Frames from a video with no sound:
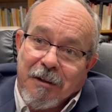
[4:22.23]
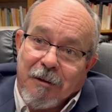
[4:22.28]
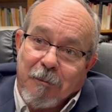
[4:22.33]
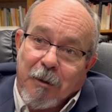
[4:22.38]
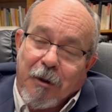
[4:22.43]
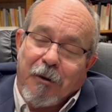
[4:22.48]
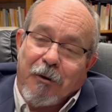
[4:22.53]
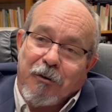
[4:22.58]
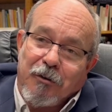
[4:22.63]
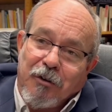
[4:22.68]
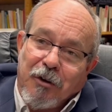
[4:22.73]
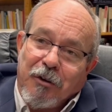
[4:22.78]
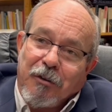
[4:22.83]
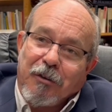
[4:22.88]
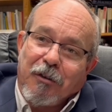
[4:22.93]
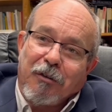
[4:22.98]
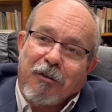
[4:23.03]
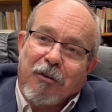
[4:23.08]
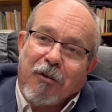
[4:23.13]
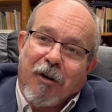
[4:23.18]
because
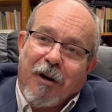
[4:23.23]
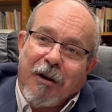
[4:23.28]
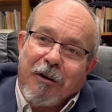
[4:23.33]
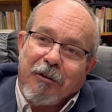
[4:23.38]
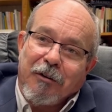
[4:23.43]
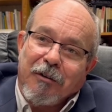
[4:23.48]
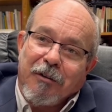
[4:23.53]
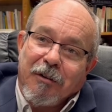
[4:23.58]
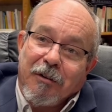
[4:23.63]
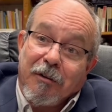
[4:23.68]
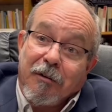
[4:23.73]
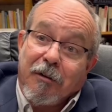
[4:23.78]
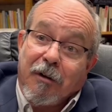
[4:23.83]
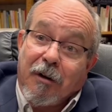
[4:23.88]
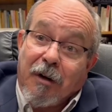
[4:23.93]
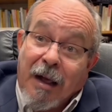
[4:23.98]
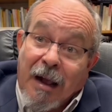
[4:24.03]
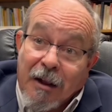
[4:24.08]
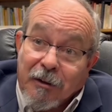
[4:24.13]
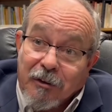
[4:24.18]
Jesus Christ, the
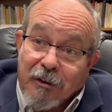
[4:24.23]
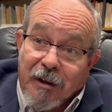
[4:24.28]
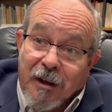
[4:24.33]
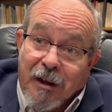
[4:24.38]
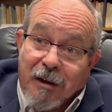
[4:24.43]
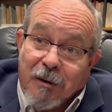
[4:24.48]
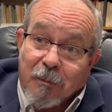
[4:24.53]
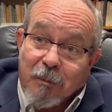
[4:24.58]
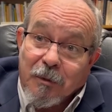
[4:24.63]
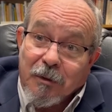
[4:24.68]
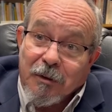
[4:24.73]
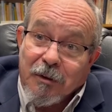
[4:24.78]
last Adam,